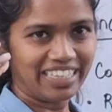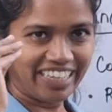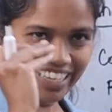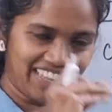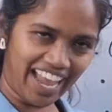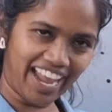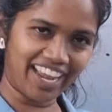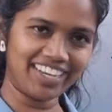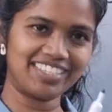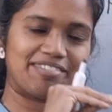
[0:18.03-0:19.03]
Here the
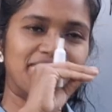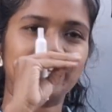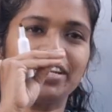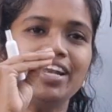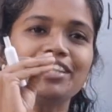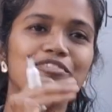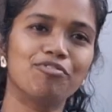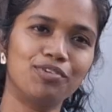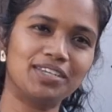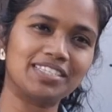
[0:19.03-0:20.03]
hand is affected, the
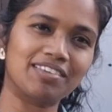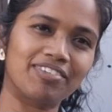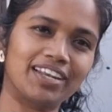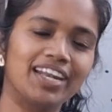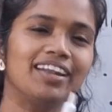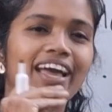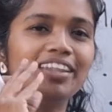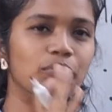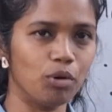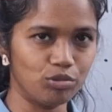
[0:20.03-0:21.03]
foot is affected
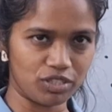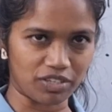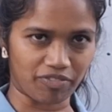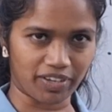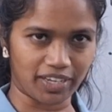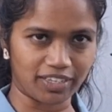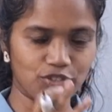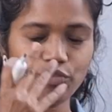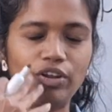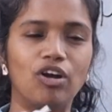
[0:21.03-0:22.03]
and the mouth is affected.
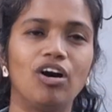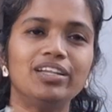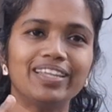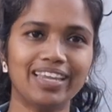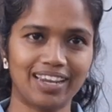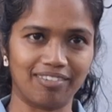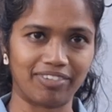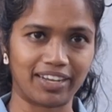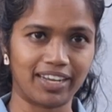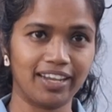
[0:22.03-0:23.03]
So when all three are
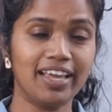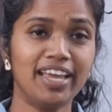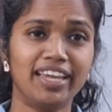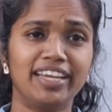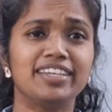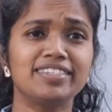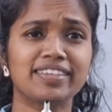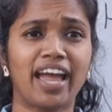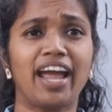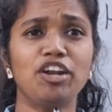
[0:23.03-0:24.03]
affected, it is
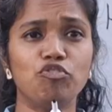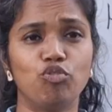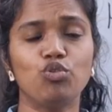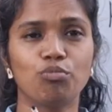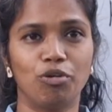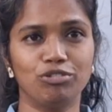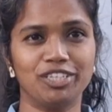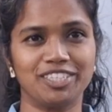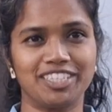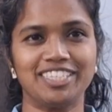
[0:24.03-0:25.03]
hand, foot, mouth
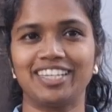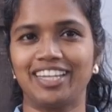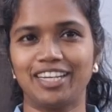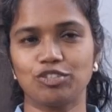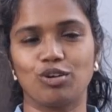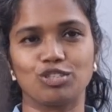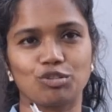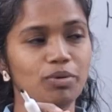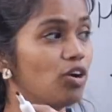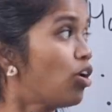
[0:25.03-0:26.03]
disease, and that is caused
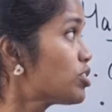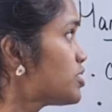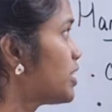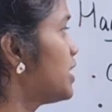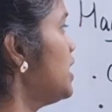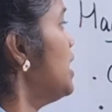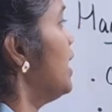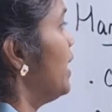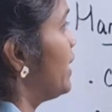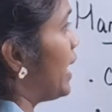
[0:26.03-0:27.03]
by Coxsackie
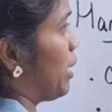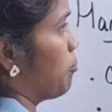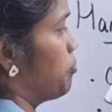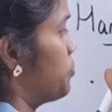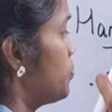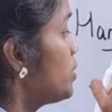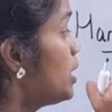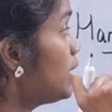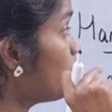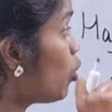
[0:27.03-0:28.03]
A.
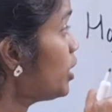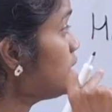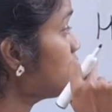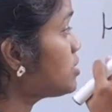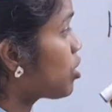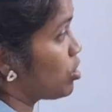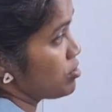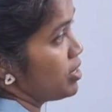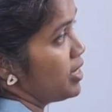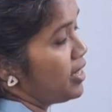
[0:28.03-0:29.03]
What is
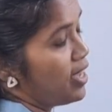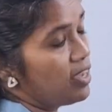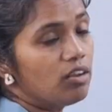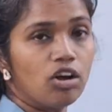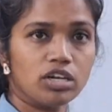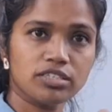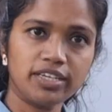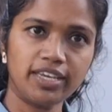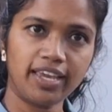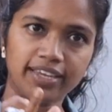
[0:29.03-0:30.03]
Coxsackie A?
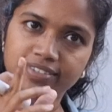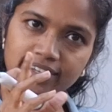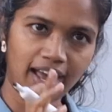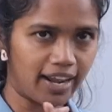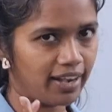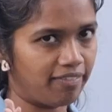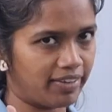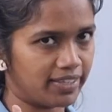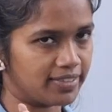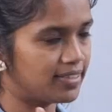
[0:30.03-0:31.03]
Coxsackie A is an RNA
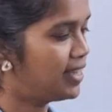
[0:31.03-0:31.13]
virus.